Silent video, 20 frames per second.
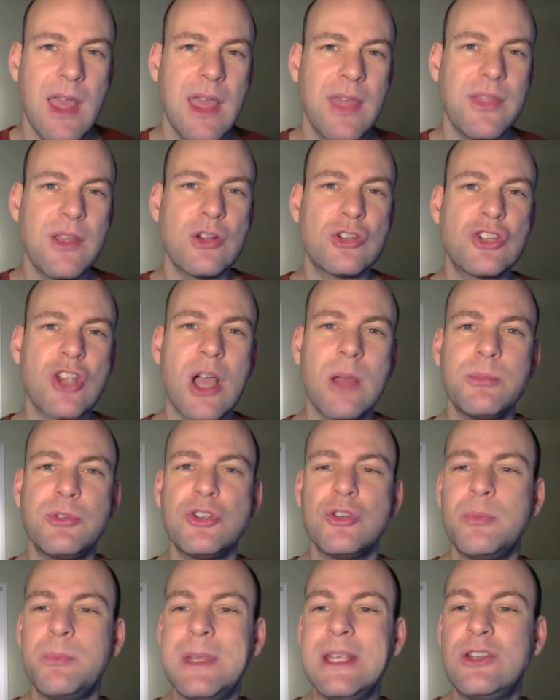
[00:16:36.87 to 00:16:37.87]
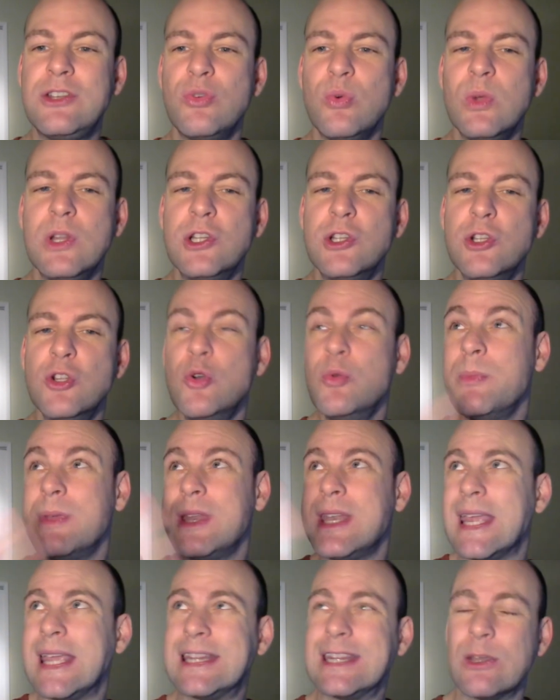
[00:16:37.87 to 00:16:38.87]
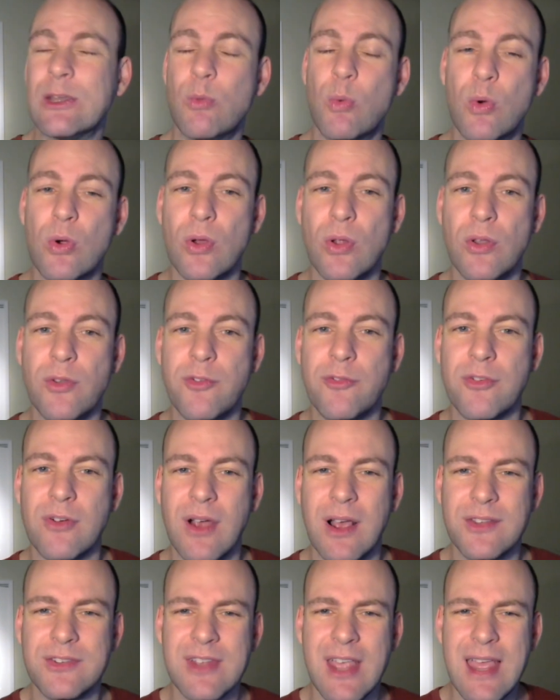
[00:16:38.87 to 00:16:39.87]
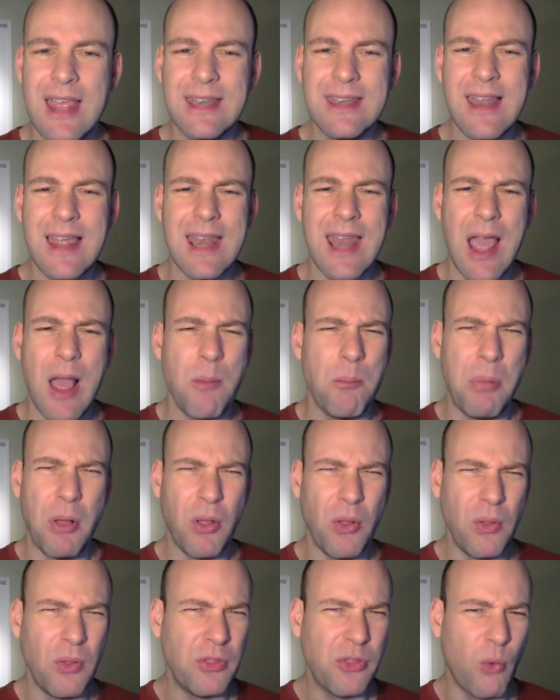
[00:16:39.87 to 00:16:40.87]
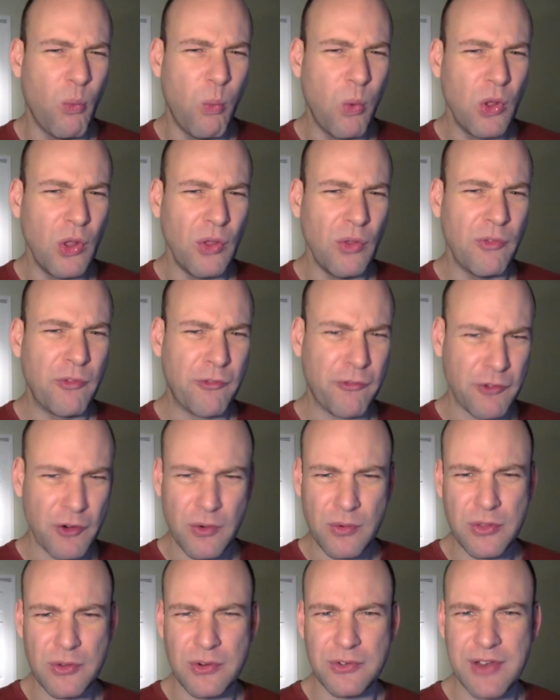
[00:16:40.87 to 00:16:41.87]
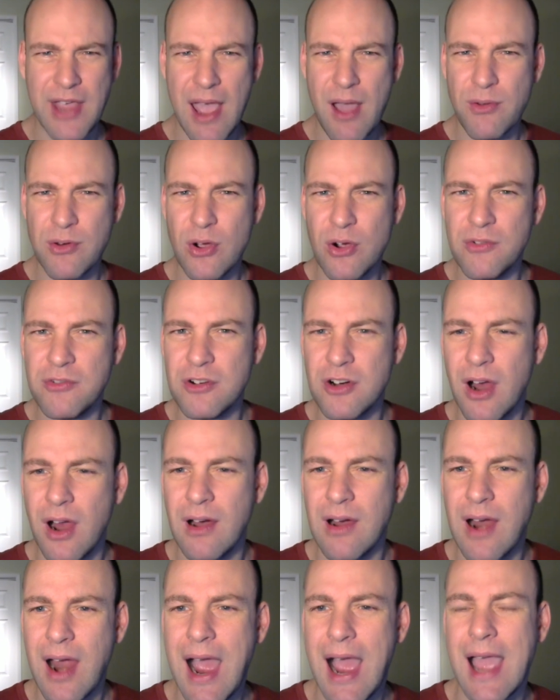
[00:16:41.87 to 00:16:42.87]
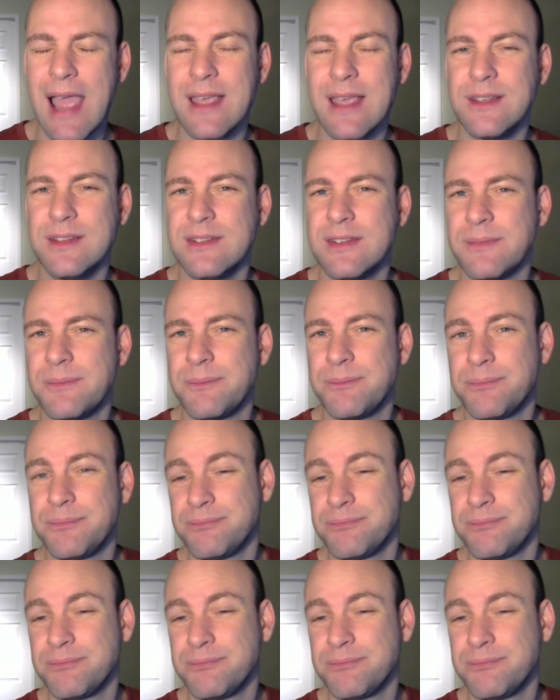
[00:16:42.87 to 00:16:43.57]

Their job should be to illuminate the world for us, not pull the wool further down over our eyes.